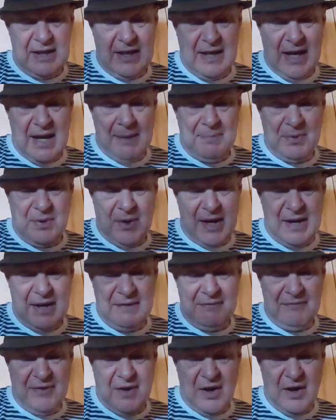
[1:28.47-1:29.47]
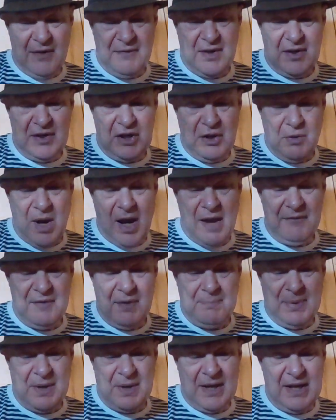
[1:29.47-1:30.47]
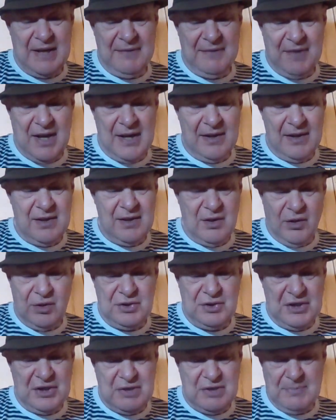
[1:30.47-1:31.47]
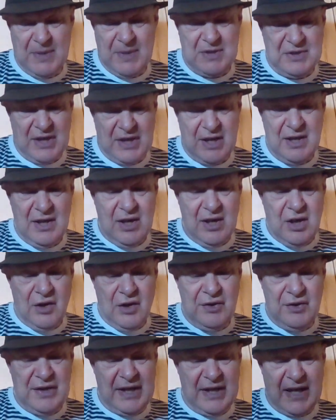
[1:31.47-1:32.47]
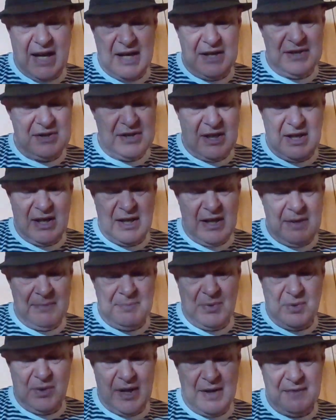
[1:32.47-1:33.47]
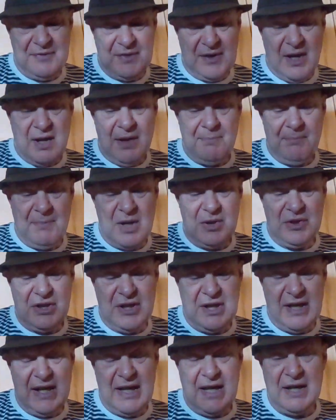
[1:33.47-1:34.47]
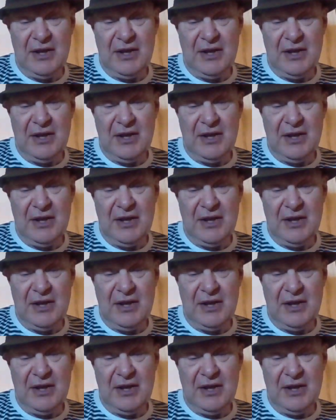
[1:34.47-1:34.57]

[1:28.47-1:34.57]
in elaborating further. You either believe it or dismiss it, or in the case of the liberal left, mostly